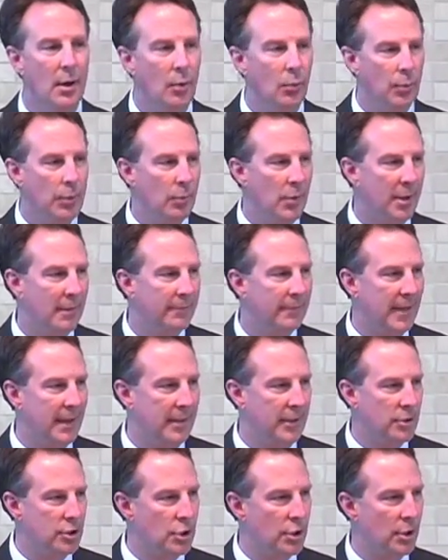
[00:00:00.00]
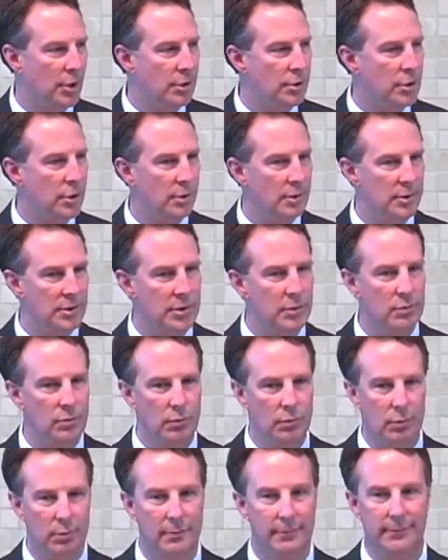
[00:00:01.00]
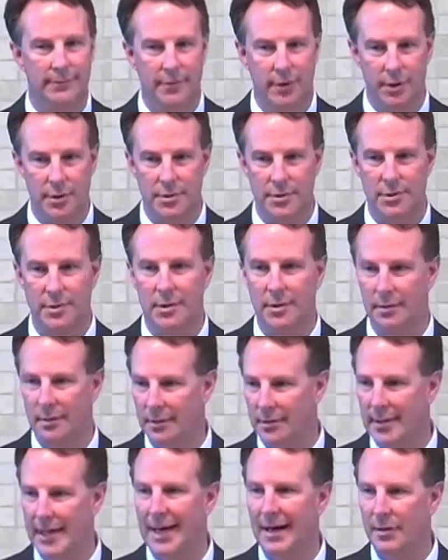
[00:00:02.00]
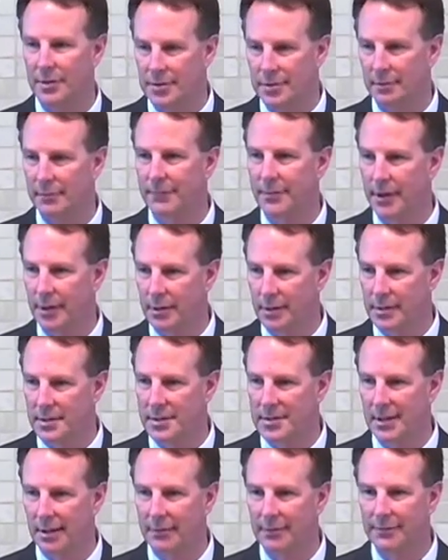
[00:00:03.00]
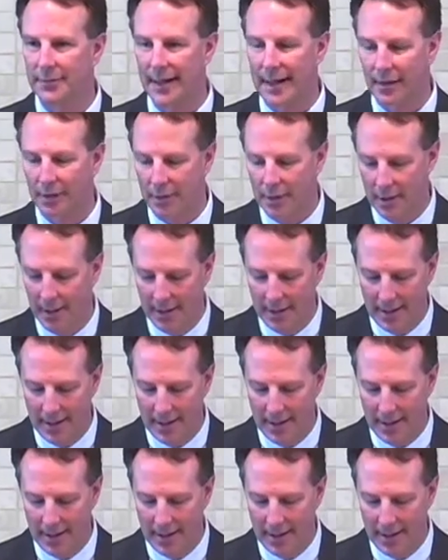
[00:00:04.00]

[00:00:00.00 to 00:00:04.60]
we want to find a church and a school first, and the house will figure itself out.